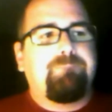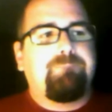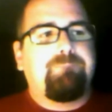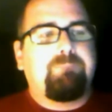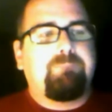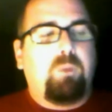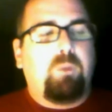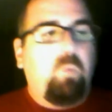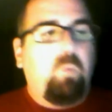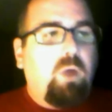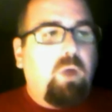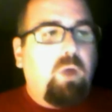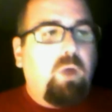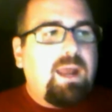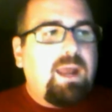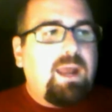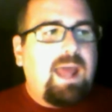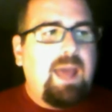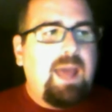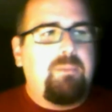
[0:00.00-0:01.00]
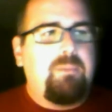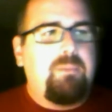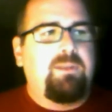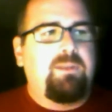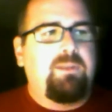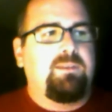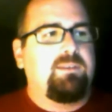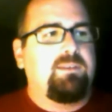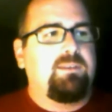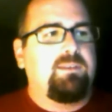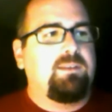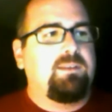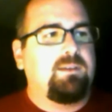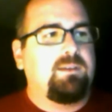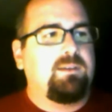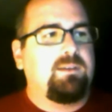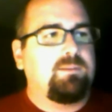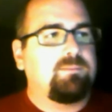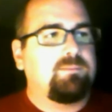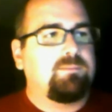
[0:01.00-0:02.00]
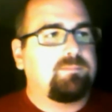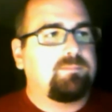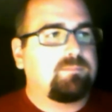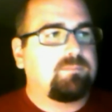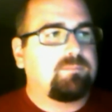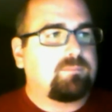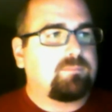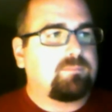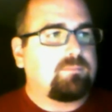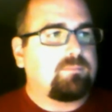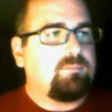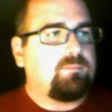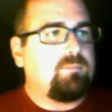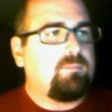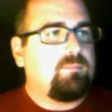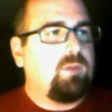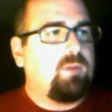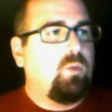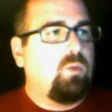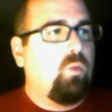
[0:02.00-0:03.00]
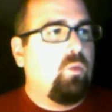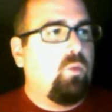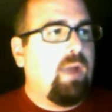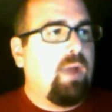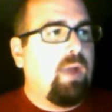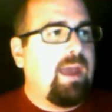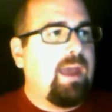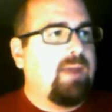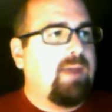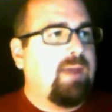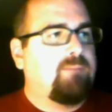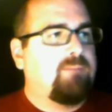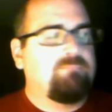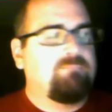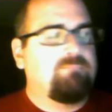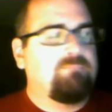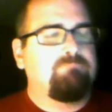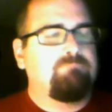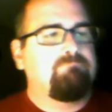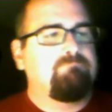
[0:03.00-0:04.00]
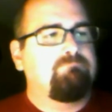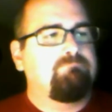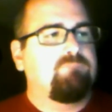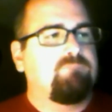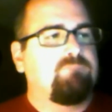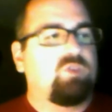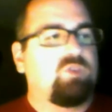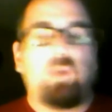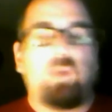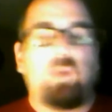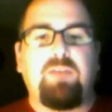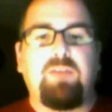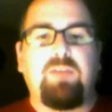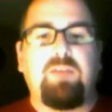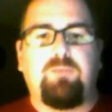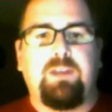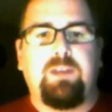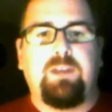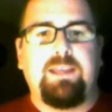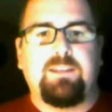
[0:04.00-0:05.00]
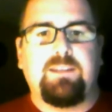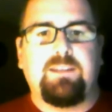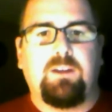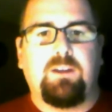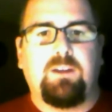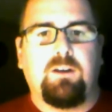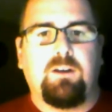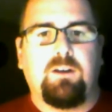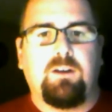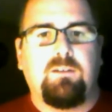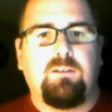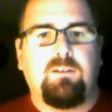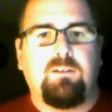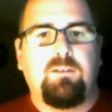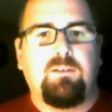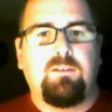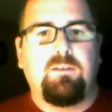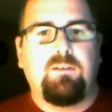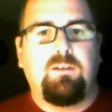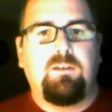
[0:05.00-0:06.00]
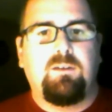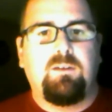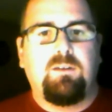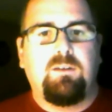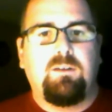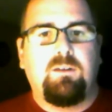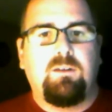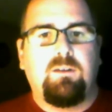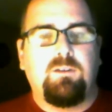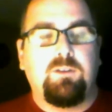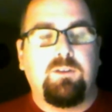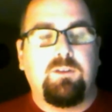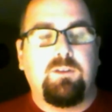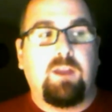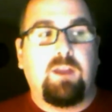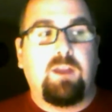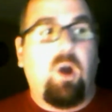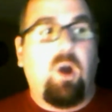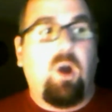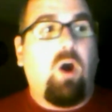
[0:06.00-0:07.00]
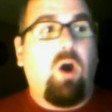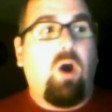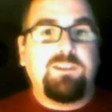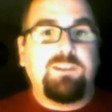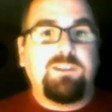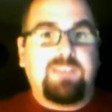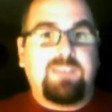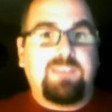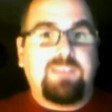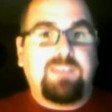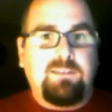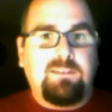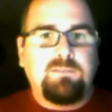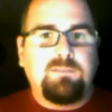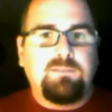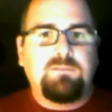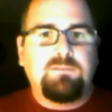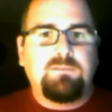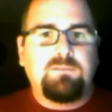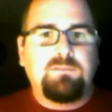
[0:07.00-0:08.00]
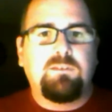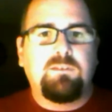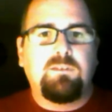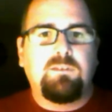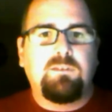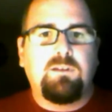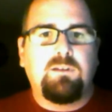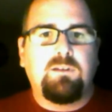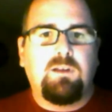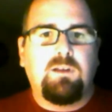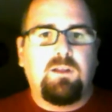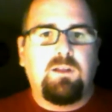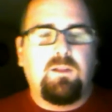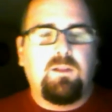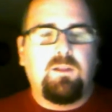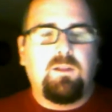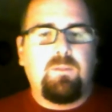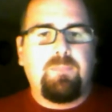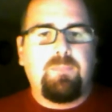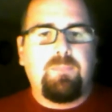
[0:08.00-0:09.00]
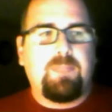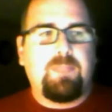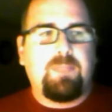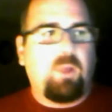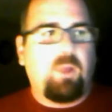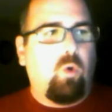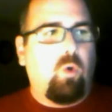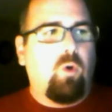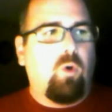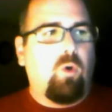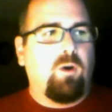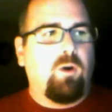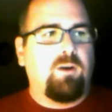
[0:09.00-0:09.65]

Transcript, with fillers: What happens when Dwight Freeney gets hurt? Do they go, oh, just kidding? Or